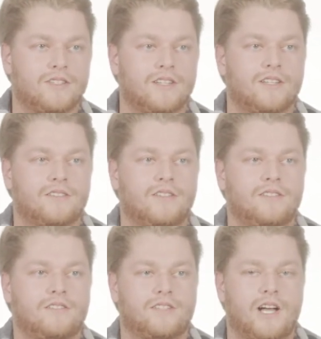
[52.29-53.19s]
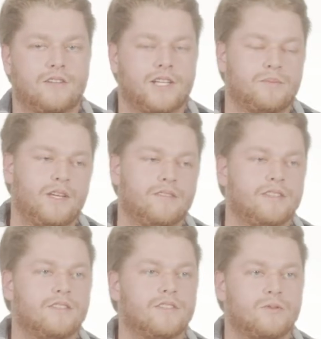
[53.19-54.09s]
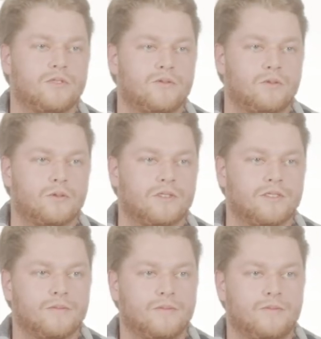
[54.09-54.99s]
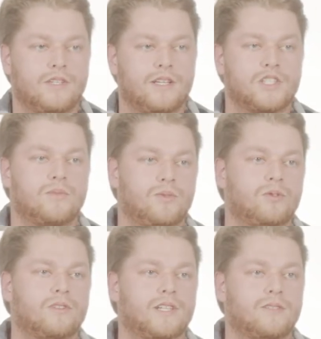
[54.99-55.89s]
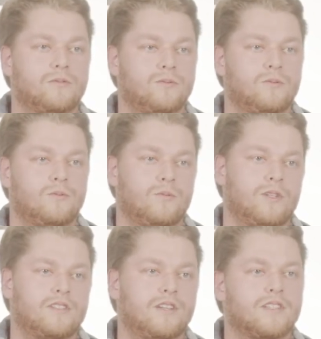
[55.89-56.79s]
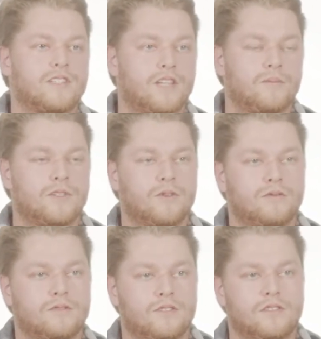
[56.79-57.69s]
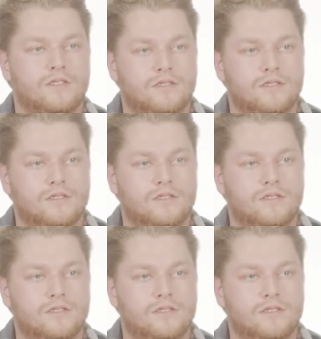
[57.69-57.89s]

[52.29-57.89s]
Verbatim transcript: And then kind of like pivoted and switched forward and explore like what's the next step and going further.